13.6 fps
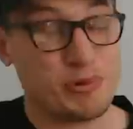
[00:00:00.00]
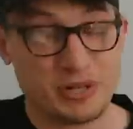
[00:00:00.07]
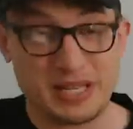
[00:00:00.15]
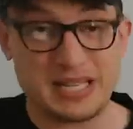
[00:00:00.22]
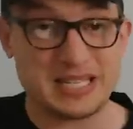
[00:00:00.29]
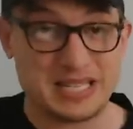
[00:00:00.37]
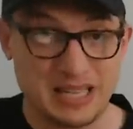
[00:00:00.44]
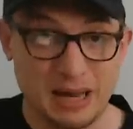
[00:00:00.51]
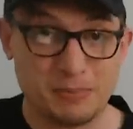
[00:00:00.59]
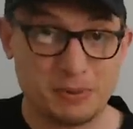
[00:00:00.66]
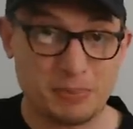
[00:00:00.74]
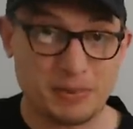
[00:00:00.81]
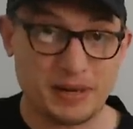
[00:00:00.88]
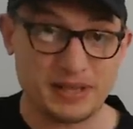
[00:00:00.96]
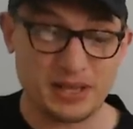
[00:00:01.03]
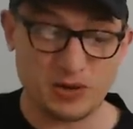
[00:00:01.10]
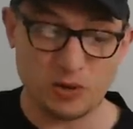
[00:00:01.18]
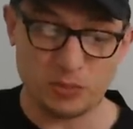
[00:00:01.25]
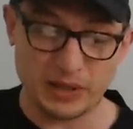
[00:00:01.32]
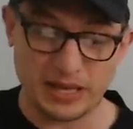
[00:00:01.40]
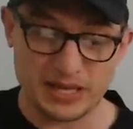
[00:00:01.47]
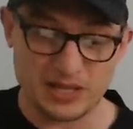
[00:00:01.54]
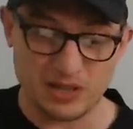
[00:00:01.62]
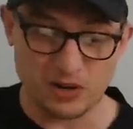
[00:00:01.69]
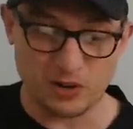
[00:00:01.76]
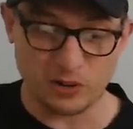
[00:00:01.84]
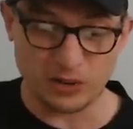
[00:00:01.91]
snubbed by the All Blacks
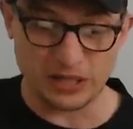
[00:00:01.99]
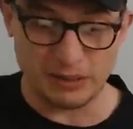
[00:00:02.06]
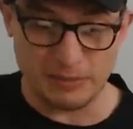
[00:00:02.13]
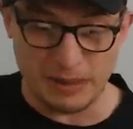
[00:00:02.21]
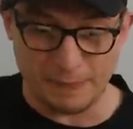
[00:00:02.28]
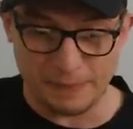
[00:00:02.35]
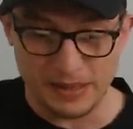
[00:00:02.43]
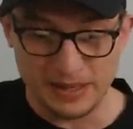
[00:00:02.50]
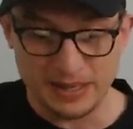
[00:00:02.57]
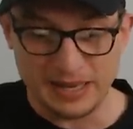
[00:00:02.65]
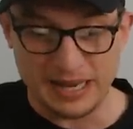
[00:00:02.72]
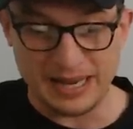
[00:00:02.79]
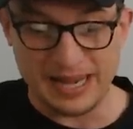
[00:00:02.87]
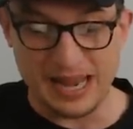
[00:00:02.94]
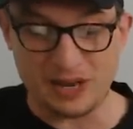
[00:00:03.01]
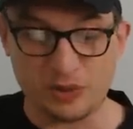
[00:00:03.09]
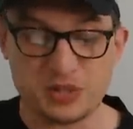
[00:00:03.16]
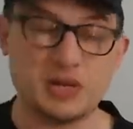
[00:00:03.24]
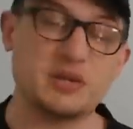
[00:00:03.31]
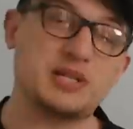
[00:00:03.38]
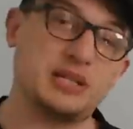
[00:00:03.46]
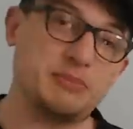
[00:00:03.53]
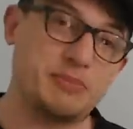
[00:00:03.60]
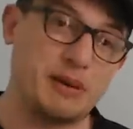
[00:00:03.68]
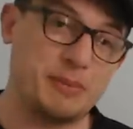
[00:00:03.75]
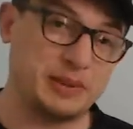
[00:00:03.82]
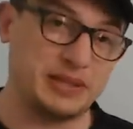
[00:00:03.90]
not calling him up, and also Dalton
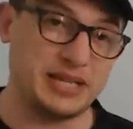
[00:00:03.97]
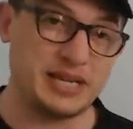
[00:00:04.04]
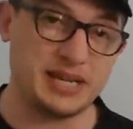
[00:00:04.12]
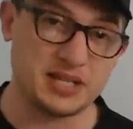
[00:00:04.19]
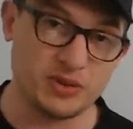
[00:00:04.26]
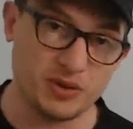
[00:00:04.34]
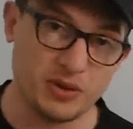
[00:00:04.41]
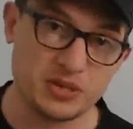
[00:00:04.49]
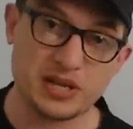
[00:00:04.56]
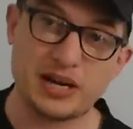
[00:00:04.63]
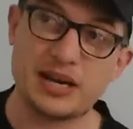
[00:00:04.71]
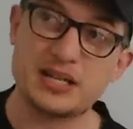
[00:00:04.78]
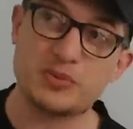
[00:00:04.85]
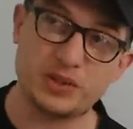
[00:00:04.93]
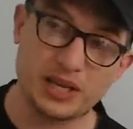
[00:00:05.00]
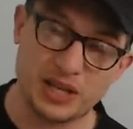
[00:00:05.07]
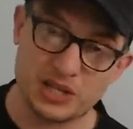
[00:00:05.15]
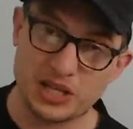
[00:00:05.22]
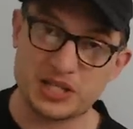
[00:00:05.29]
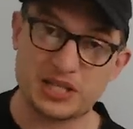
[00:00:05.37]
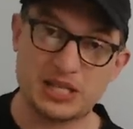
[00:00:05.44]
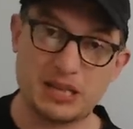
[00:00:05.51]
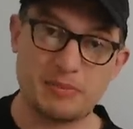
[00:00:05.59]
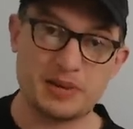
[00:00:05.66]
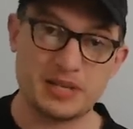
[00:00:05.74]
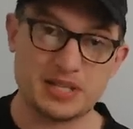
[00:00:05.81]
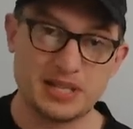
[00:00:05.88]
Papali'i. So those guys with the adjusted
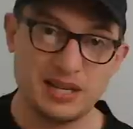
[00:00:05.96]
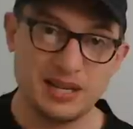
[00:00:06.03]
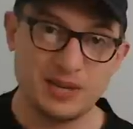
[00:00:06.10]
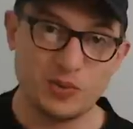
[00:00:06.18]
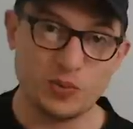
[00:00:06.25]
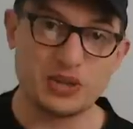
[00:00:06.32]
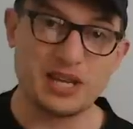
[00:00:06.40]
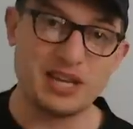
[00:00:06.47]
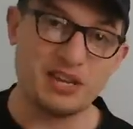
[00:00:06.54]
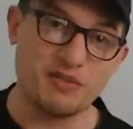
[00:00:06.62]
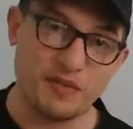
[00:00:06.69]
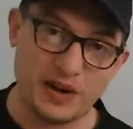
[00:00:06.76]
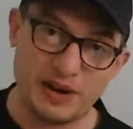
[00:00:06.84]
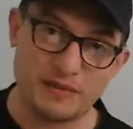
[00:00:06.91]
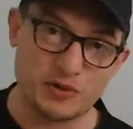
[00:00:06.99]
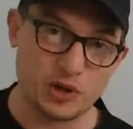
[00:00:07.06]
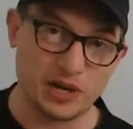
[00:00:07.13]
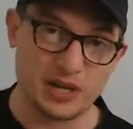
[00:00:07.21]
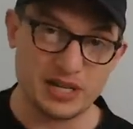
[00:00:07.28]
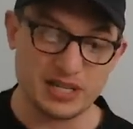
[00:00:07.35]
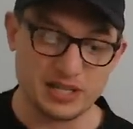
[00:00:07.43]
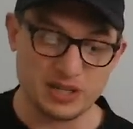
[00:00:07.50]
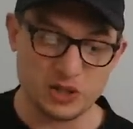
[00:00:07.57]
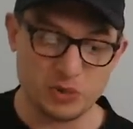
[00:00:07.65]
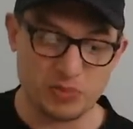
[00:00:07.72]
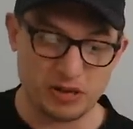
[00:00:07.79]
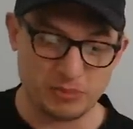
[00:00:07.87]
numbers would get you 5 tries in the
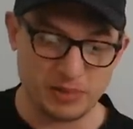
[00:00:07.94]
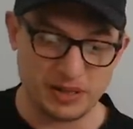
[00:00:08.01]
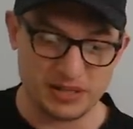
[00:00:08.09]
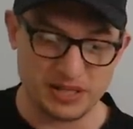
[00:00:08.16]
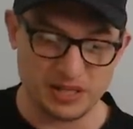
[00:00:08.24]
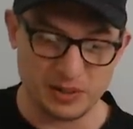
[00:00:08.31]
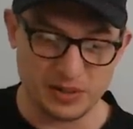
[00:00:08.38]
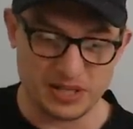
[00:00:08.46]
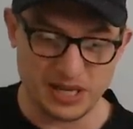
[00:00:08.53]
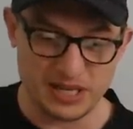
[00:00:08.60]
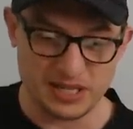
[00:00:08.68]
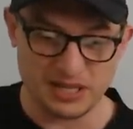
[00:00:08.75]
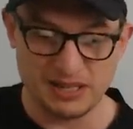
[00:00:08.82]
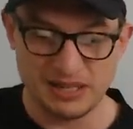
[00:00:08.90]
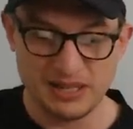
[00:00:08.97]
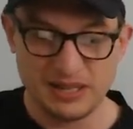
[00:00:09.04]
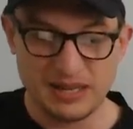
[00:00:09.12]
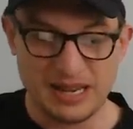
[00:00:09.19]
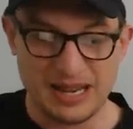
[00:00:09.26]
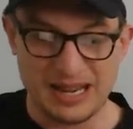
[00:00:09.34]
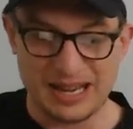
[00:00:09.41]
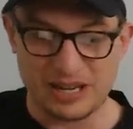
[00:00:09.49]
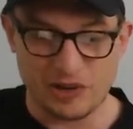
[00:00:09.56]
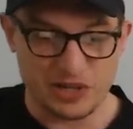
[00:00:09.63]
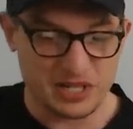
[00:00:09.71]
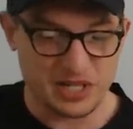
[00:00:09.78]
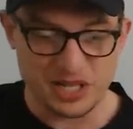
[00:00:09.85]
Super Rugby Aotearoa season.
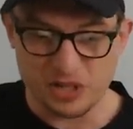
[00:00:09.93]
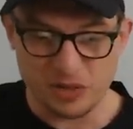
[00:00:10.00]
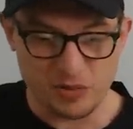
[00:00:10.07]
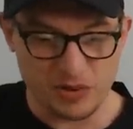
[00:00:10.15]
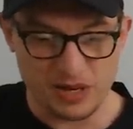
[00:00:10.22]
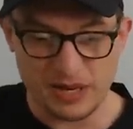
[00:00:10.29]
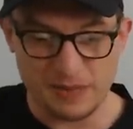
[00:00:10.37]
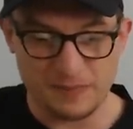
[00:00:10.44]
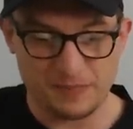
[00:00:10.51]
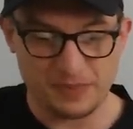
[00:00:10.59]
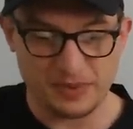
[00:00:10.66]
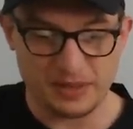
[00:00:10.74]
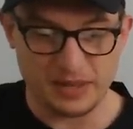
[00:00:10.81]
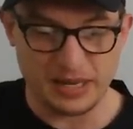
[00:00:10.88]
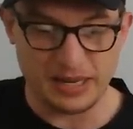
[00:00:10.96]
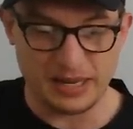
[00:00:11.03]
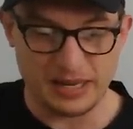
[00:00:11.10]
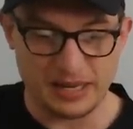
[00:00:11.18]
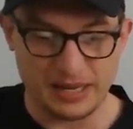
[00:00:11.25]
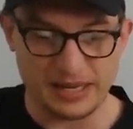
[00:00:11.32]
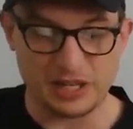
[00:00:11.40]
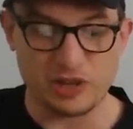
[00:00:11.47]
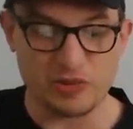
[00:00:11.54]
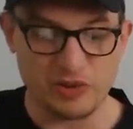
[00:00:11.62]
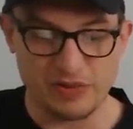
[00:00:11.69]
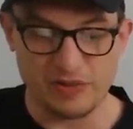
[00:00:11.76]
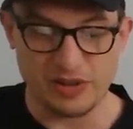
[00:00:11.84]
Christie's 3, and Karifi